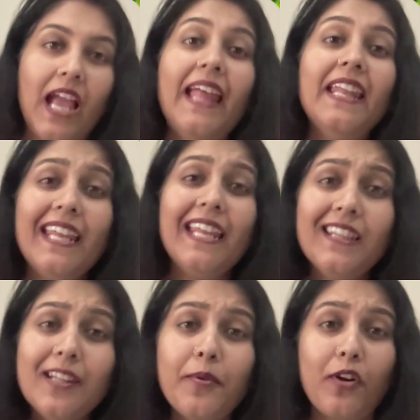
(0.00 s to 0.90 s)
And
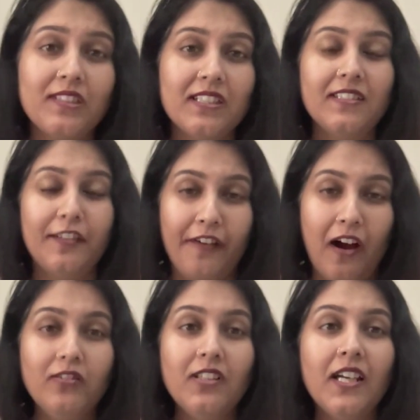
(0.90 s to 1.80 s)
in the process they
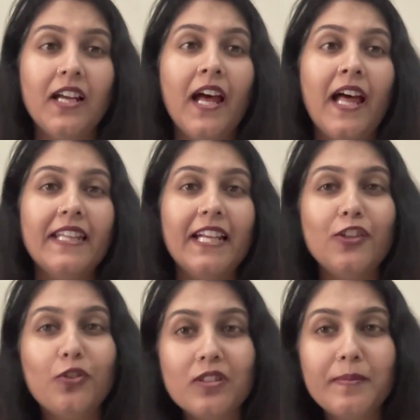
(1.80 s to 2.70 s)
found
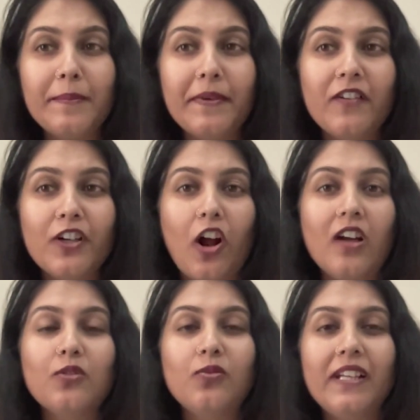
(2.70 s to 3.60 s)
that those people were
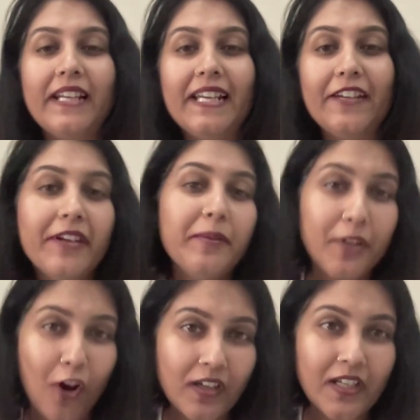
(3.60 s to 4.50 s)
not only living
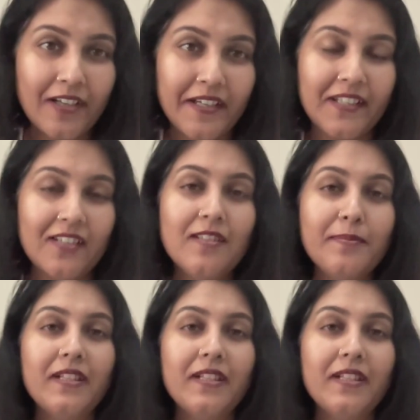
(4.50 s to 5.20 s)
beyond 100 years,